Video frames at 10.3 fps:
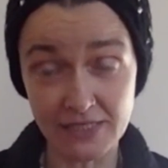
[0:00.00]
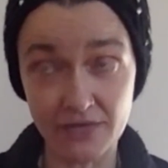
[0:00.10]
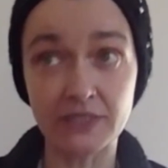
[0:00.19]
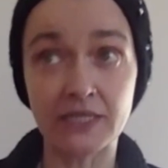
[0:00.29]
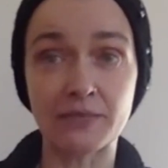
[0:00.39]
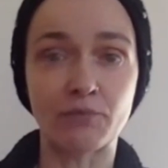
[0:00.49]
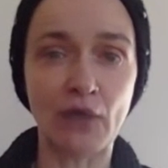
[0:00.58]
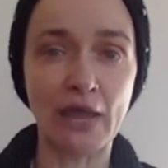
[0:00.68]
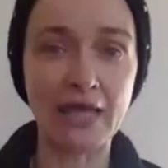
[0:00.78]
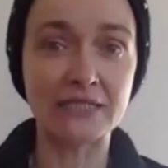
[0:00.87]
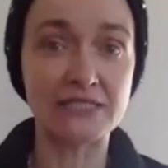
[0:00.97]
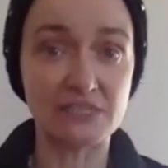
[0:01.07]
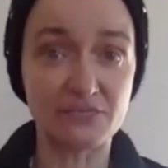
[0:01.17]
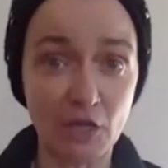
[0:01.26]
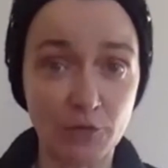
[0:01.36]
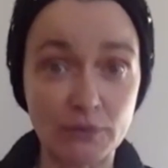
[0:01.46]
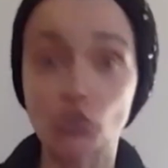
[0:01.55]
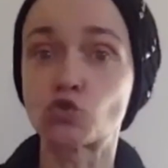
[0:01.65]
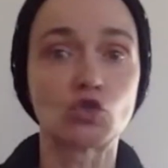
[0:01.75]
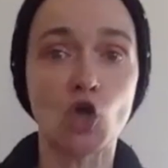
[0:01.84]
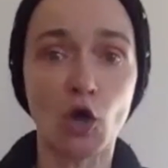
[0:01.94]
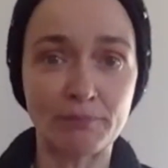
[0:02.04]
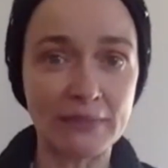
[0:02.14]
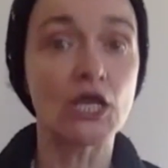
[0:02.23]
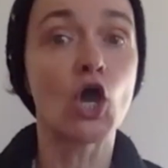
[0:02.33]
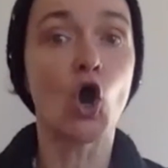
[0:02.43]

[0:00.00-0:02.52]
I think that the brain that is developing should not be